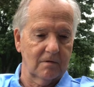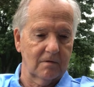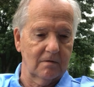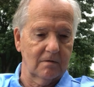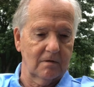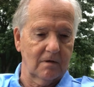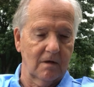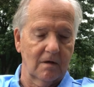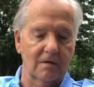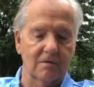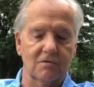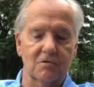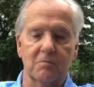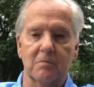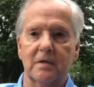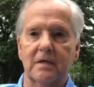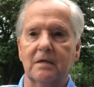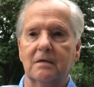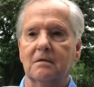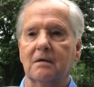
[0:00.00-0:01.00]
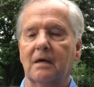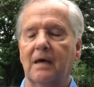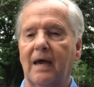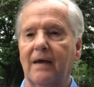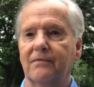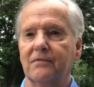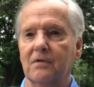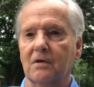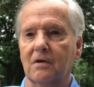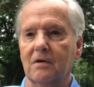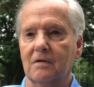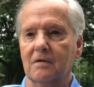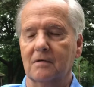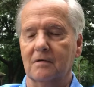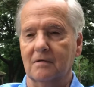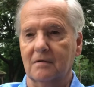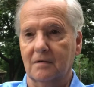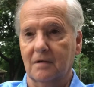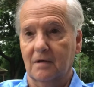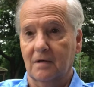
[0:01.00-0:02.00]
caused me to have to
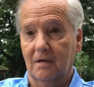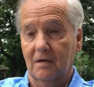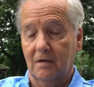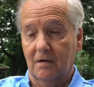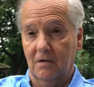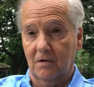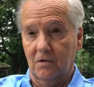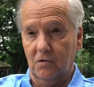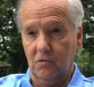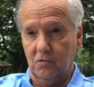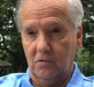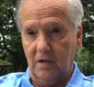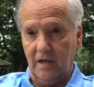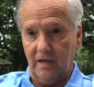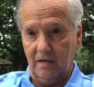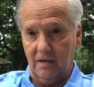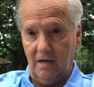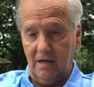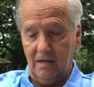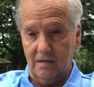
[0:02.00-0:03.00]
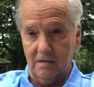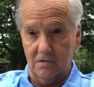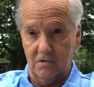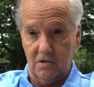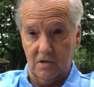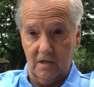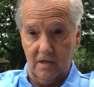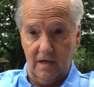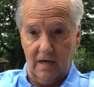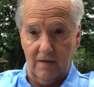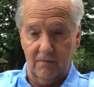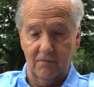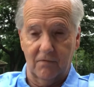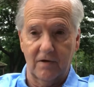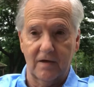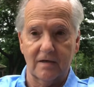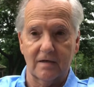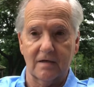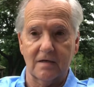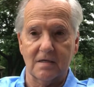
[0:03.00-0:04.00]
learn new technology, and I'm
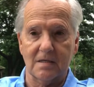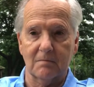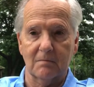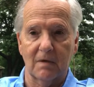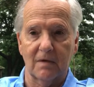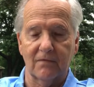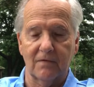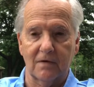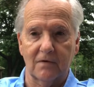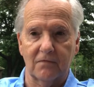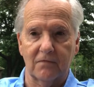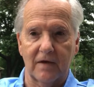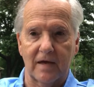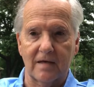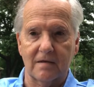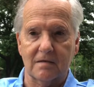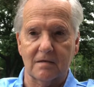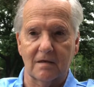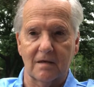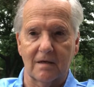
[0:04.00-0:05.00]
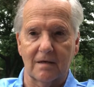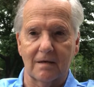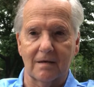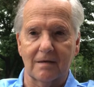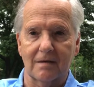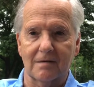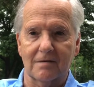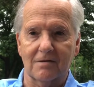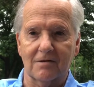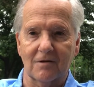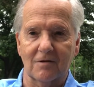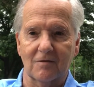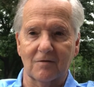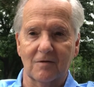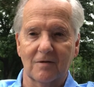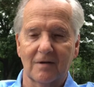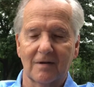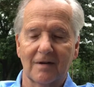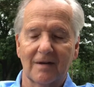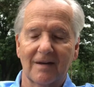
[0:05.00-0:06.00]
finding some of it fascinating. So,
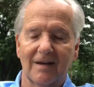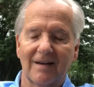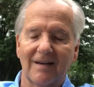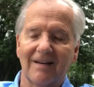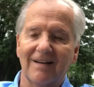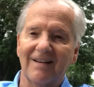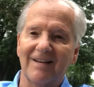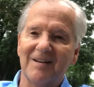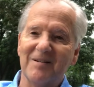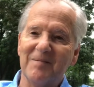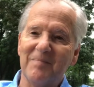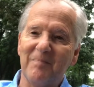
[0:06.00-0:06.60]
I